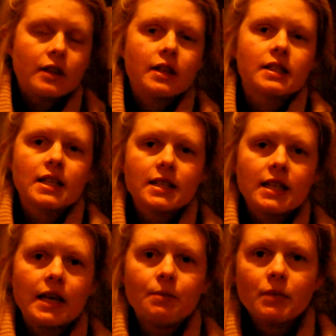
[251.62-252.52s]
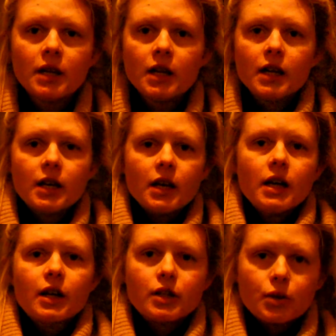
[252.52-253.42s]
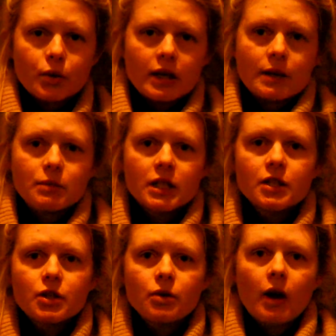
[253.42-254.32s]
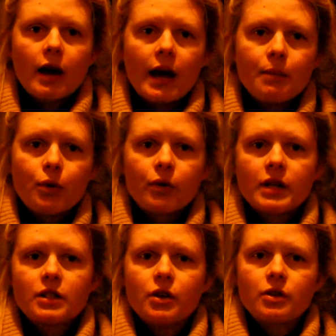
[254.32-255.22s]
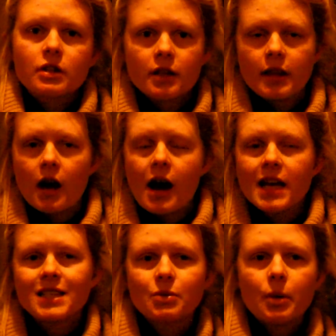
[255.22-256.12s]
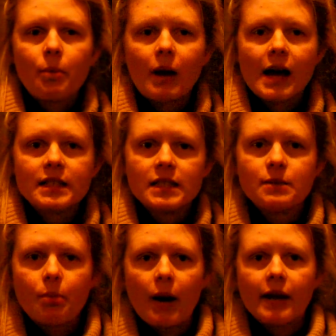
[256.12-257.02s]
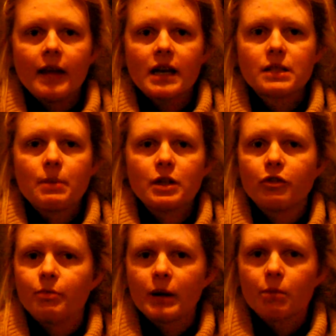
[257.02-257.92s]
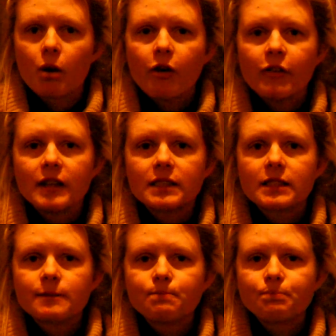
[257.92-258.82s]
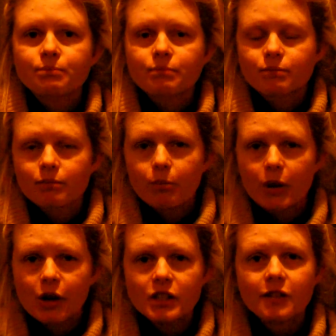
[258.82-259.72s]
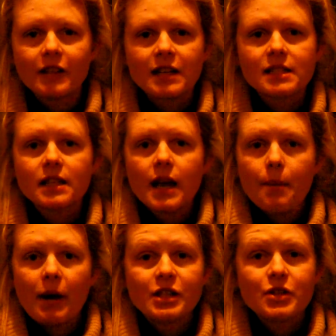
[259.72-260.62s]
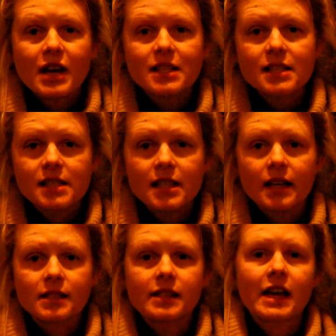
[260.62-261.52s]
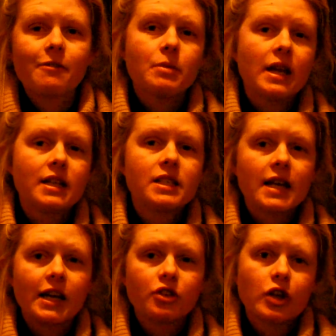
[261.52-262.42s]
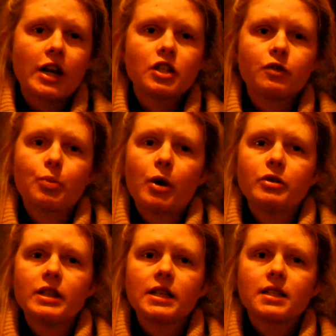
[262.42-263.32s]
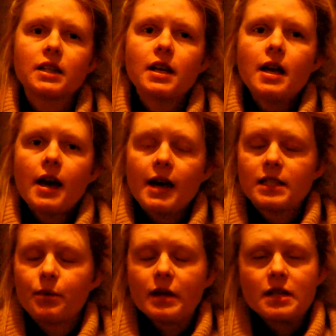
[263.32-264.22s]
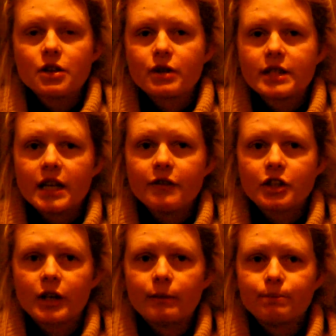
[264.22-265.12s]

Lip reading: CCM Consortium didn't do ample research. Their eyes were blinded by the aspect of big profits. Because of this, by 2006 the government had to take charge of the project as it went into receivership.